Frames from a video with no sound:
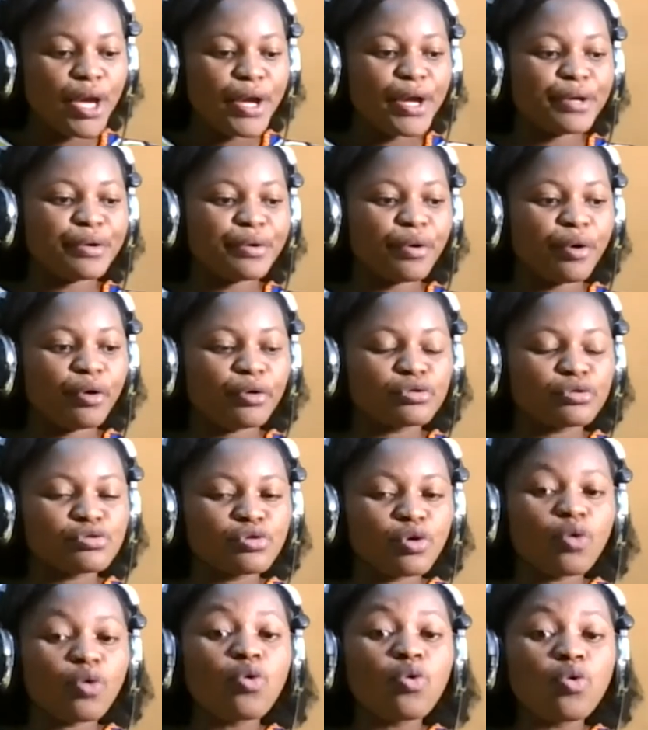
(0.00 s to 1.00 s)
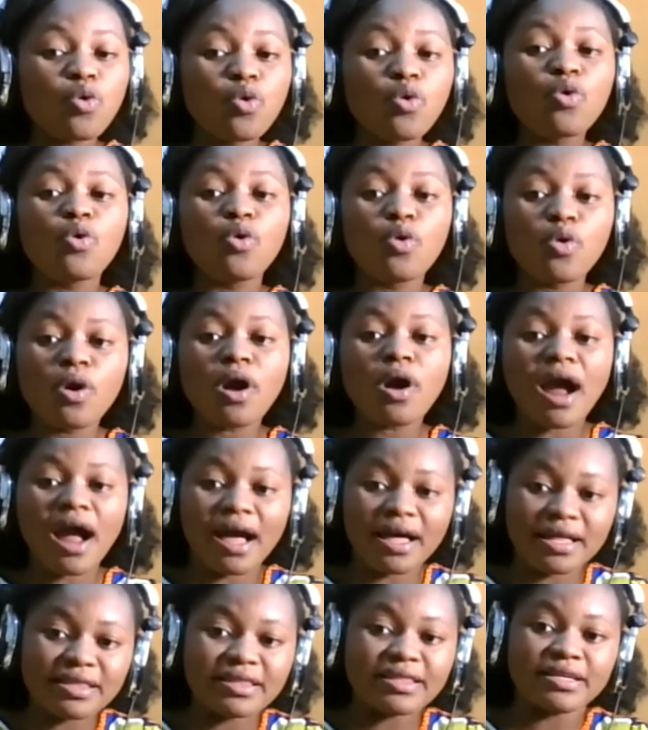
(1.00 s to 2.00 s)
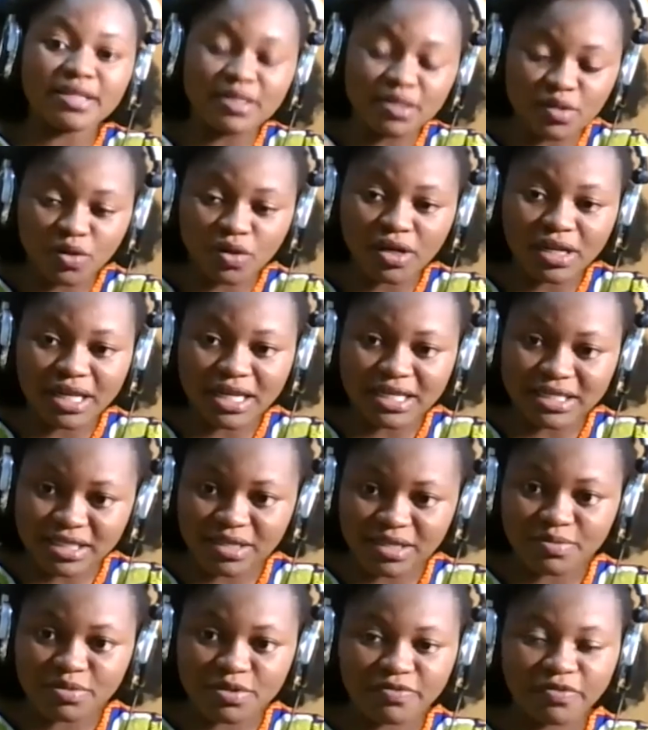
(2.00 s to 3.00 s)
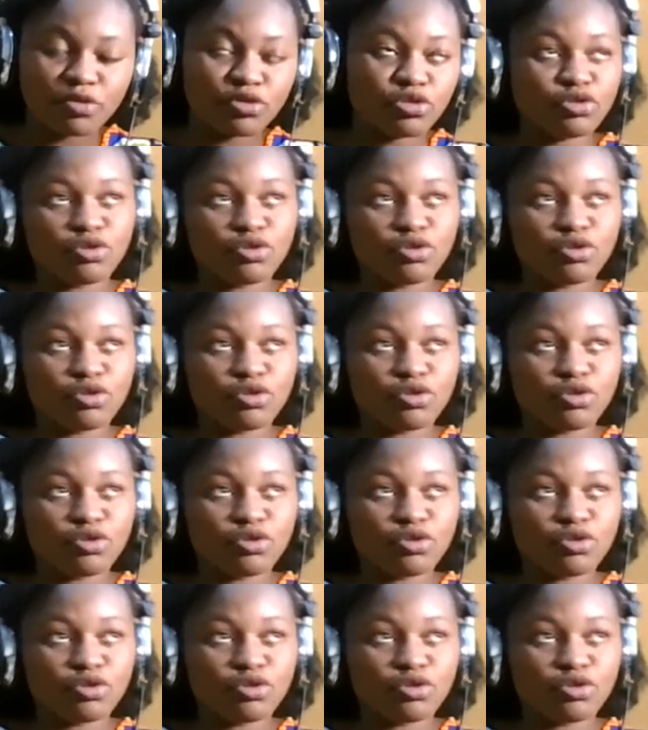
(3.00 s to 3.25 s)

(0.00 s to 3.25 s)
And also, who are these scholarships for?